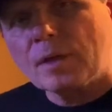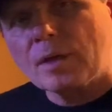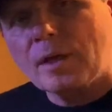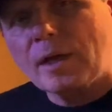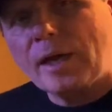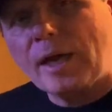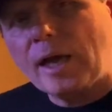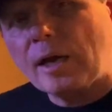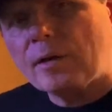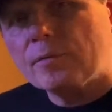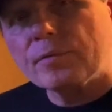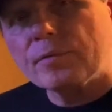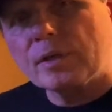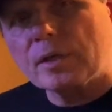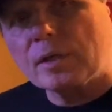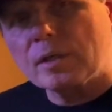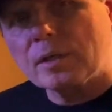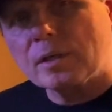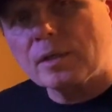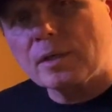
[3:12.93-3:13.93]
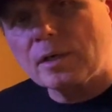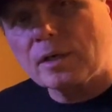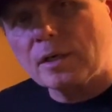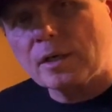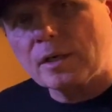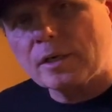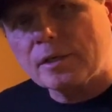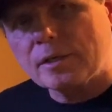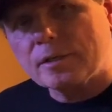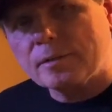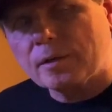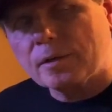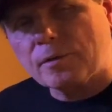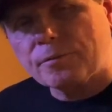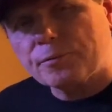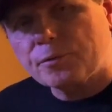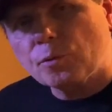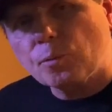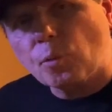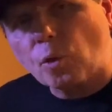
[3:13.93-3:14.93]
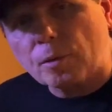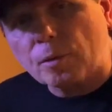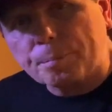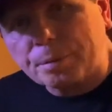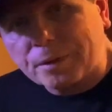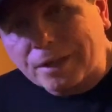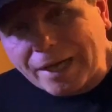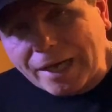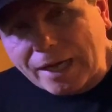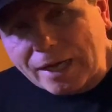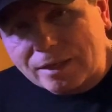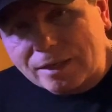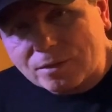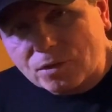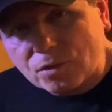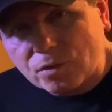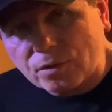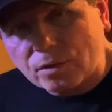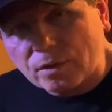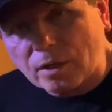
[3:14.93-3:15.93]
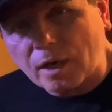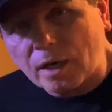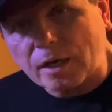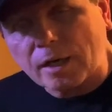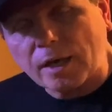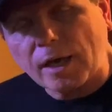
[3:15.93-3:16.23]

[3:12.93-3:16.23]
having a few more plants that I